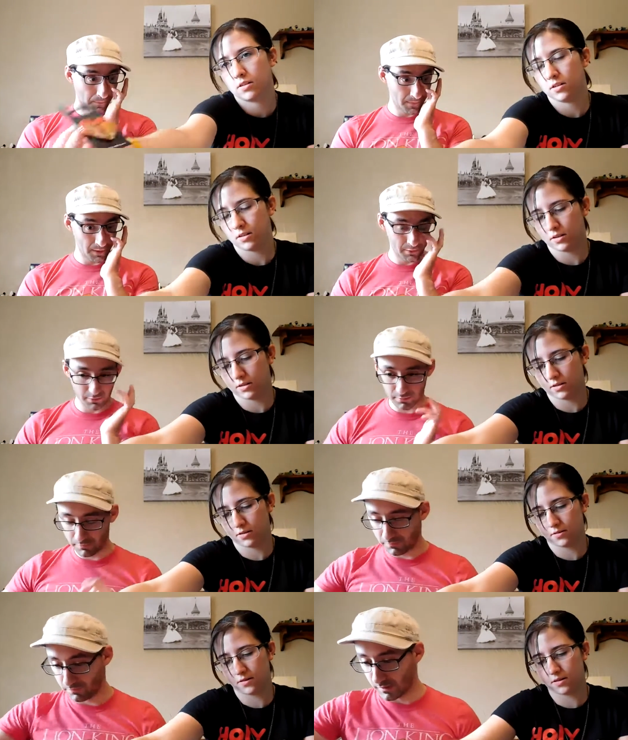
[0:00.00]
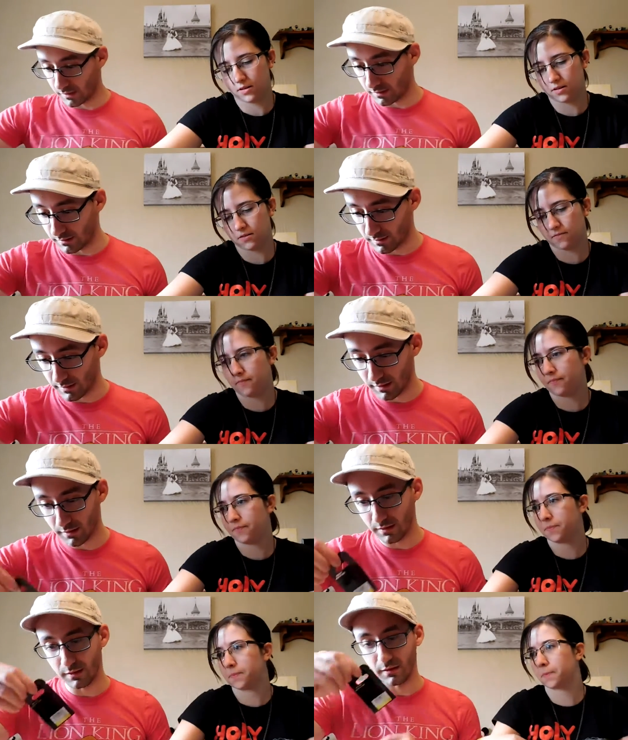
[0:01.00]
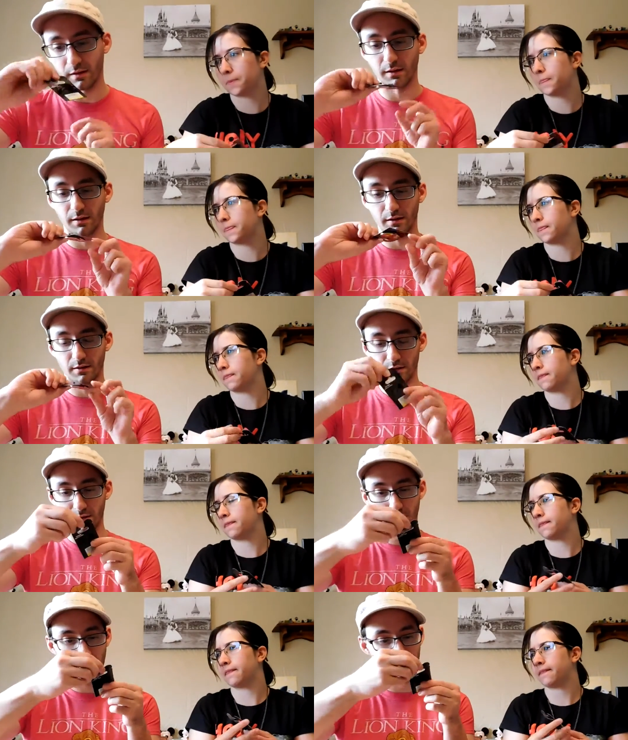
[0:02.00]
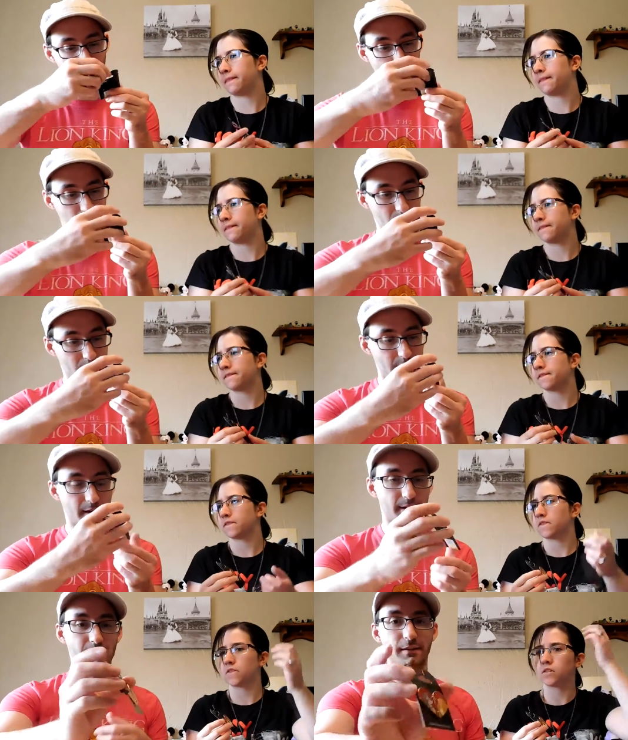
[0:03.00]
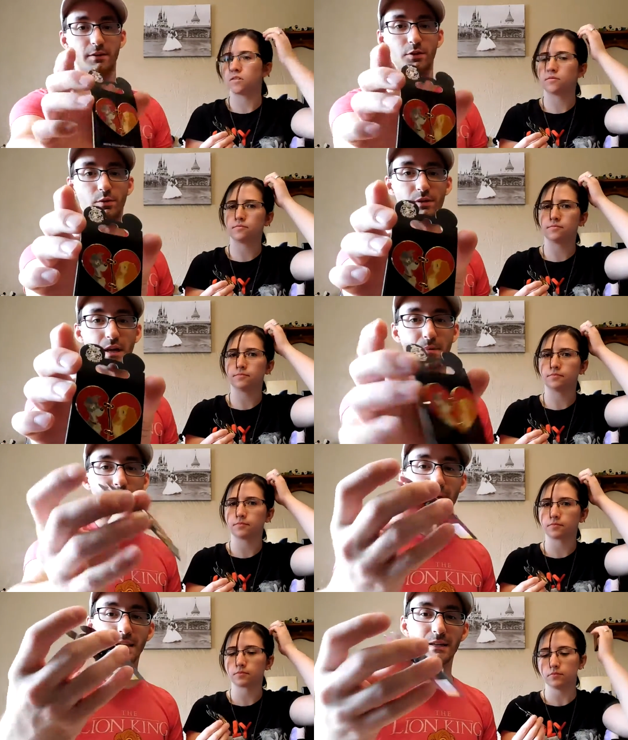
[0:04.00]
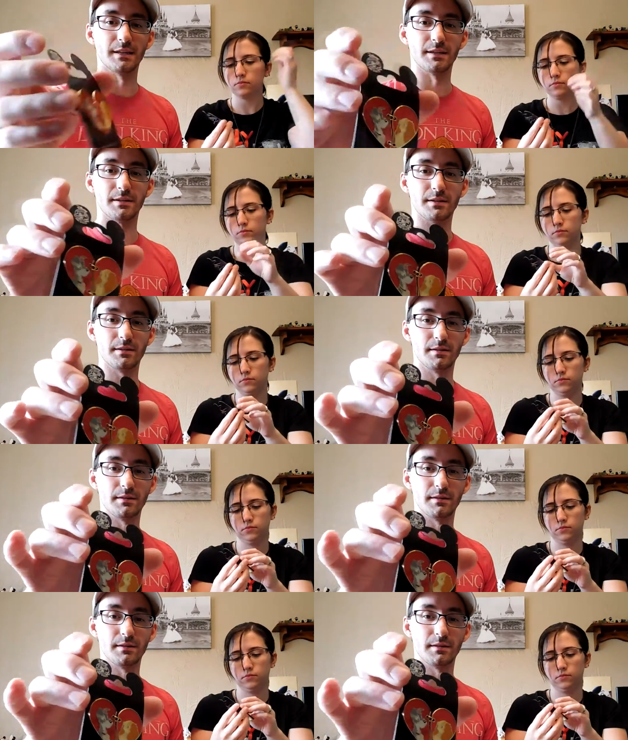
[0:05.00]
Speaker 1: I don't know if they can see that, like, they're technically two separate pieces